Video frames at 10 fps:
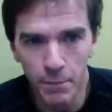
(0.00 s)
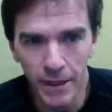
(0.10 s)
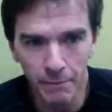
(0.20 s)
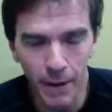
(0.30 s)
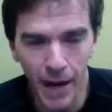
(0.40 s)

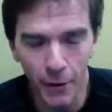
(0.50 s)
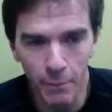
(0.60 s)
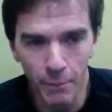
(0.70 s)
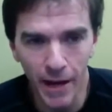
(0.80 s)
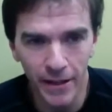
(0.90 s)
big
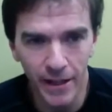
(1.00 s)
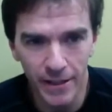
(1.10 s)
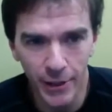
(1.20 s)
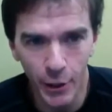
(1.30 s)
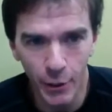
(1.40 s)
battery pack you got
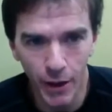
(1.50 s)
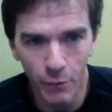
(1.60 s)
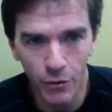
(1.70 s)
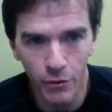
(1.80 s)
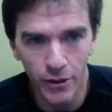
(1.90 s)
to carry
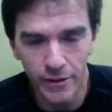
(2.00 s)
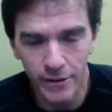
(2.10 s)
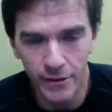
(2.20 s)
around with it.